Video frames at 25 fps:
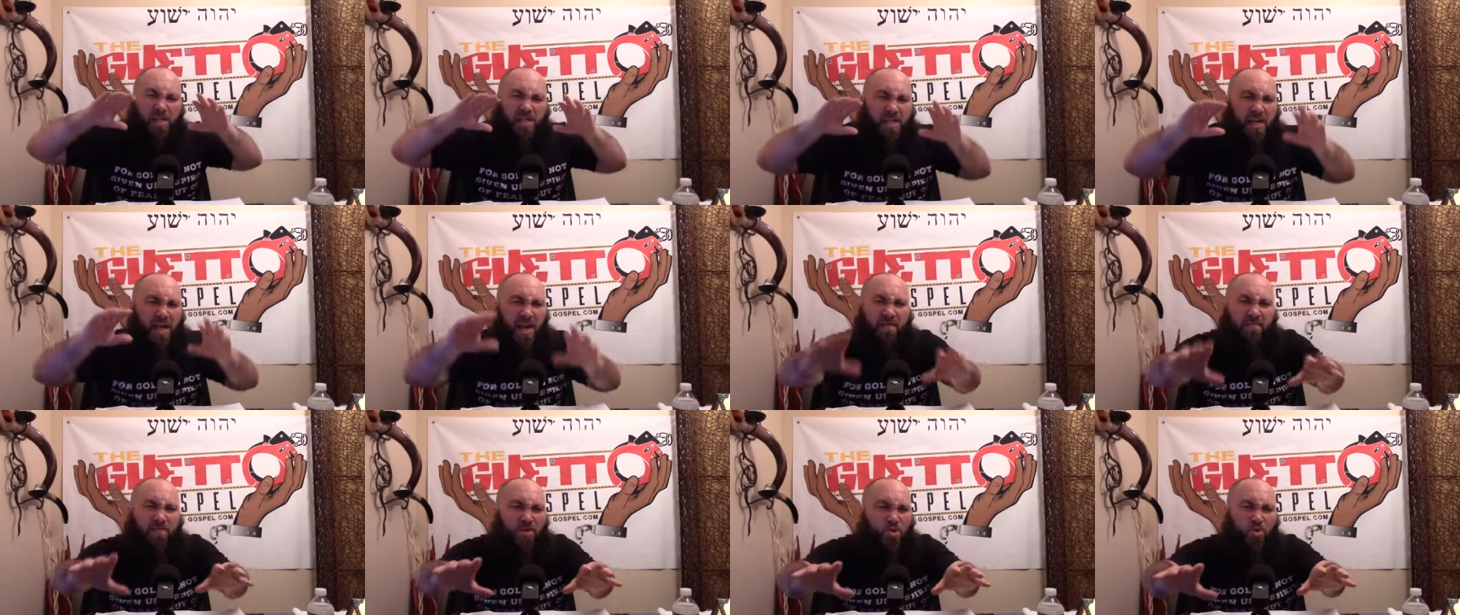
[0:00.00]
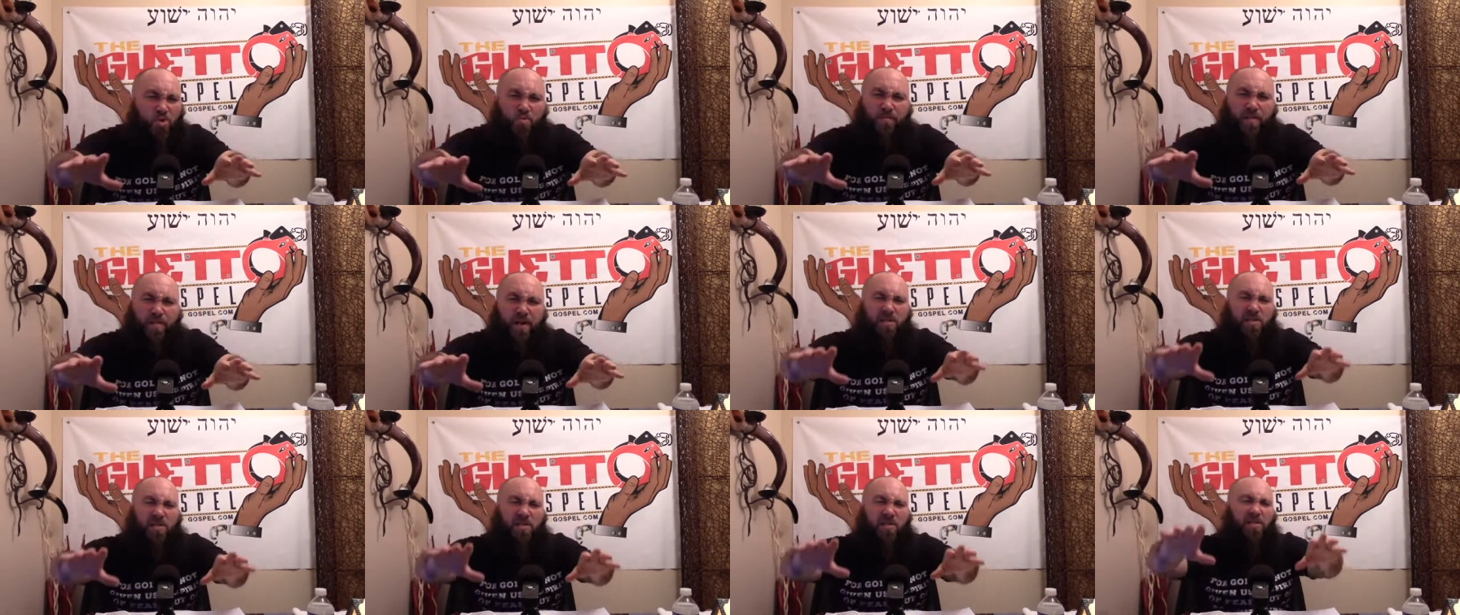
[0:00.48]
giving you
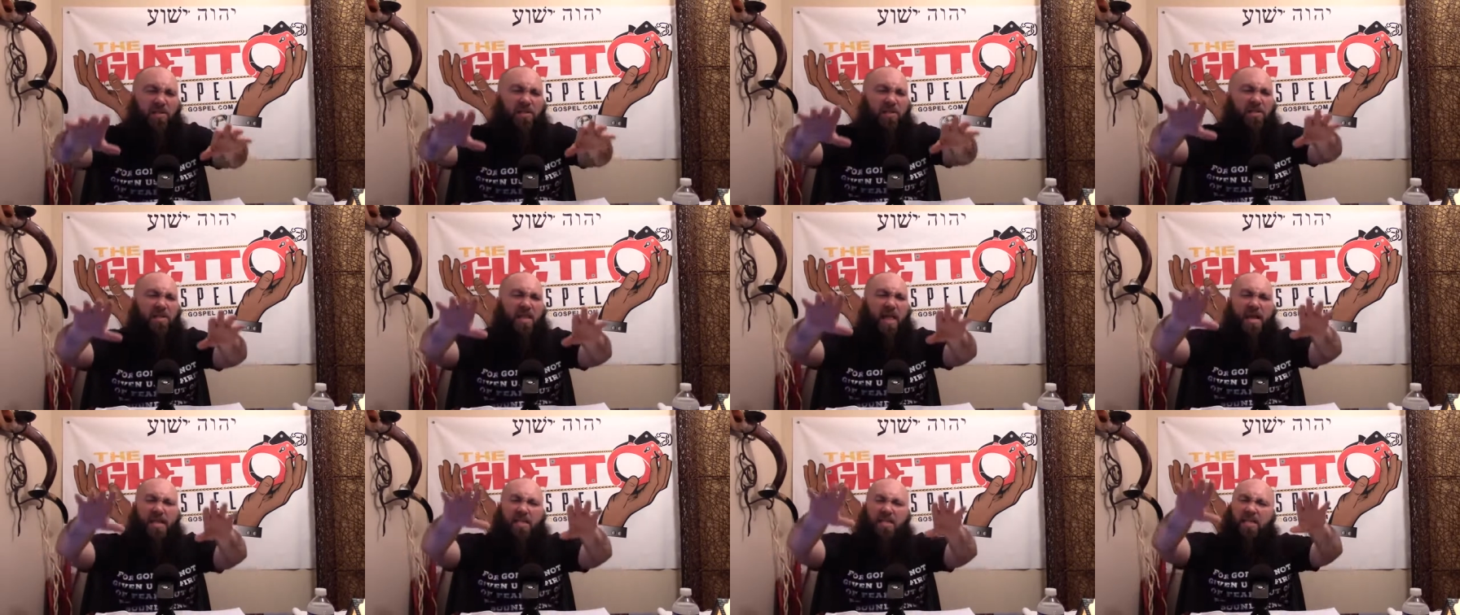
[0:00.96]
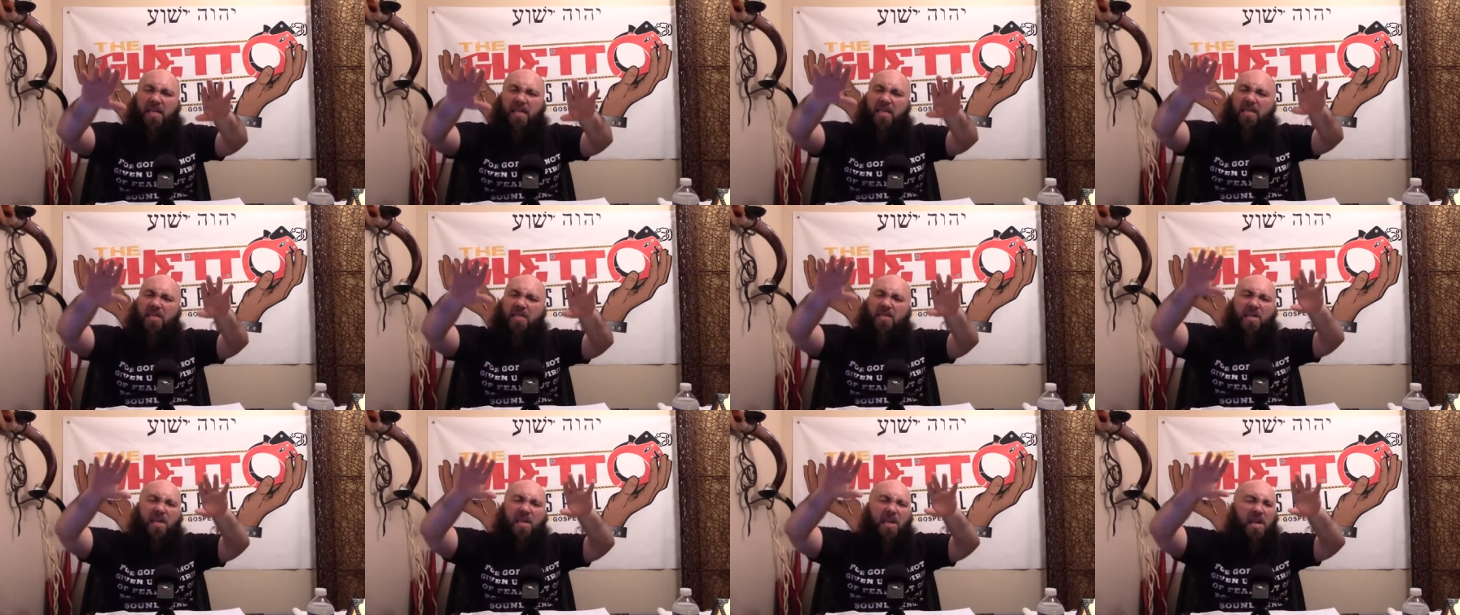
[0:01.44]
messages like
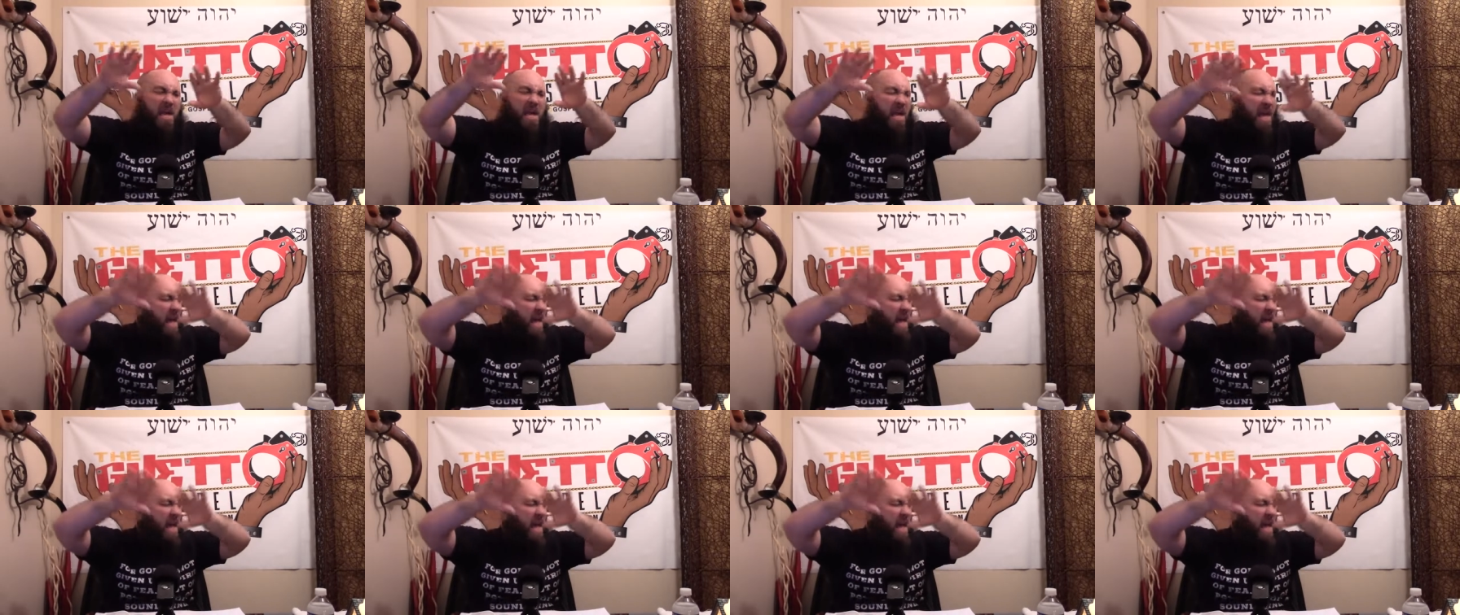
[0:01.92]
this,